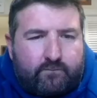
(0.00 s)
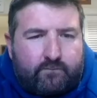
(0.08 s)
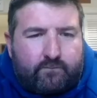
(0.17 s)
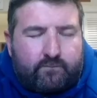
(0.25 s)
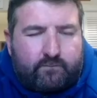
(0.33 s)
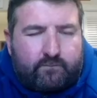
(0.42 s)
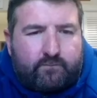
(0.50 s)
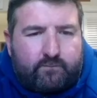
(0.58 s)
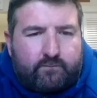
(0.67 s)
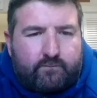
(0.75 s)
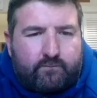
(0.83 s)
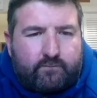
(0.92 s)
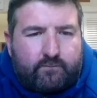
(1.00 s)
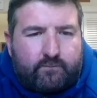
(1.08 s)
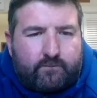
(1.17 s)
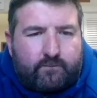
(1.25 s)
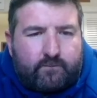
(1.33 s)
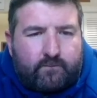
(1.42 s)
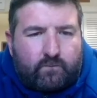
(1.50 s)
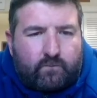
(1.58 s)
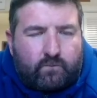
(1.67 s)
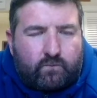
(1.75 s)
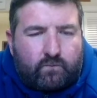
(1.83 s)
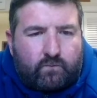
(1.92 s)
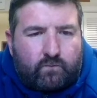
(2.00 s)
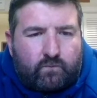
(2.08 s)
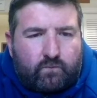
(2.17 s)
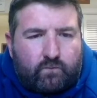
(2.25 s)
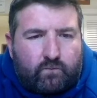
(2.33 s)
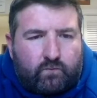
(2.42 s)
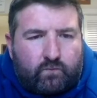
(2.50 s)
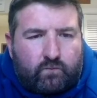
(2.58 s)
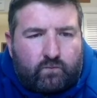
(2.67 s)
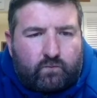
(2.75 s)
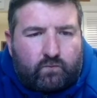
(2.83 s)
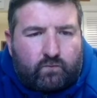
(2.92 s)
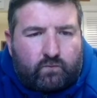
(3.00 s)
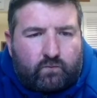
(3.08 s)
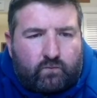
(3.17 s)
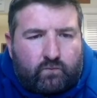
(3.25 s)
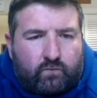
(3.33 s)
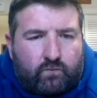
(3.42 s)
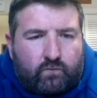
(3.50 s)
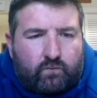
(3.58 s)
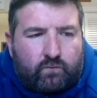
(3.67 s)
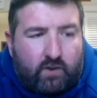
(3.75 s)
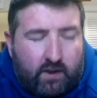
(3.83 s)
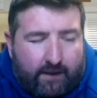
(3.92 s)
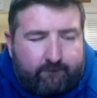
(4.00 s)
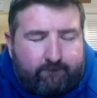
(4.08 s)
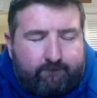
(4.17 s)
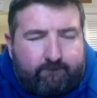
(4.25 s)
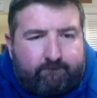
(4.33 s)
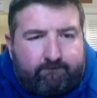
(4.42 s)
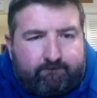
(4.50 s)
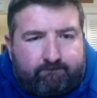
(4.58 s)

This person isn't speaking.